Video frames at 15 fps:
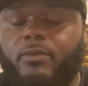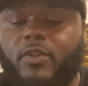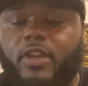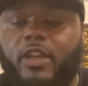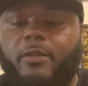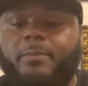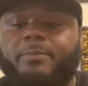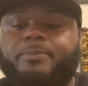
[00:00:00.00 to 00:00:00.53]
Okay.
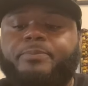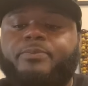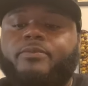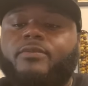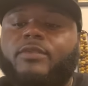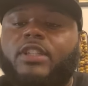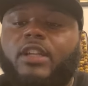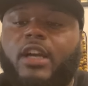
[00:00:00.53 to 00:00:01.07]

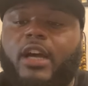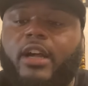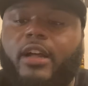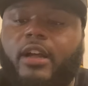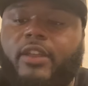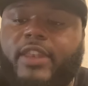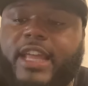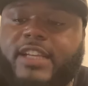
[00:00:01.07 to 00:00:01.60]

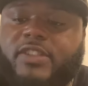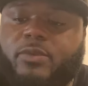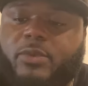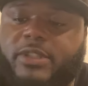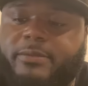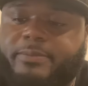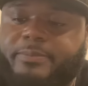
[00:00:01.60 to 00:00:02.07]
Next one.